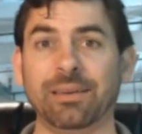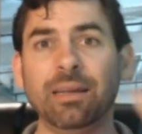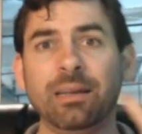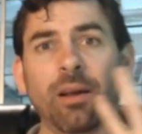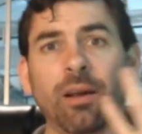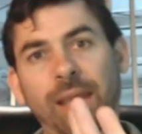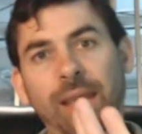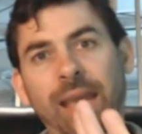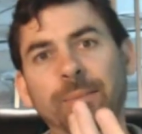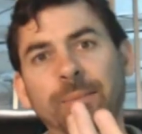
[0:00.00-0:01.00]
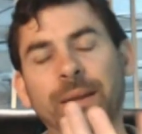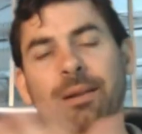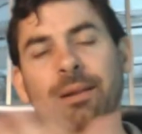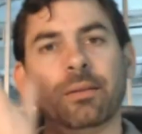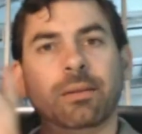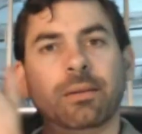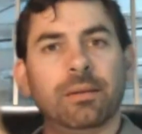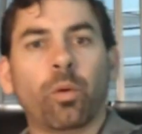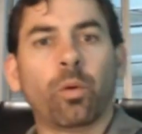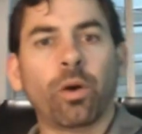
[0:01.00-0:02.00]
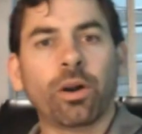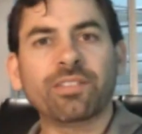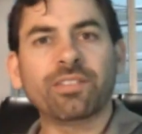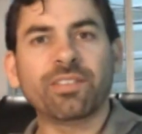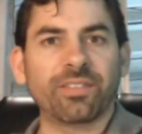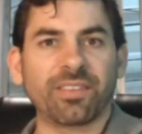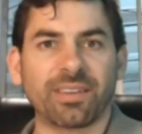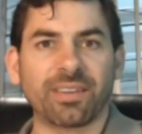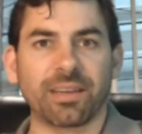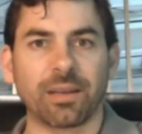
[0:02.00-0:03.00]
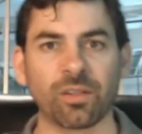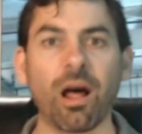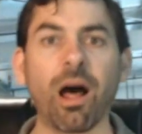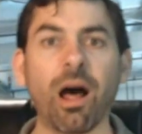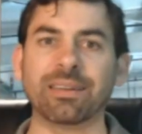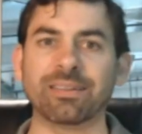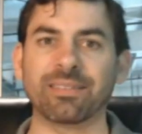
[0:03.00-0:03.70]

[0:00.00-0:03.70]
okay in the middle, worse and worse as it goes along because they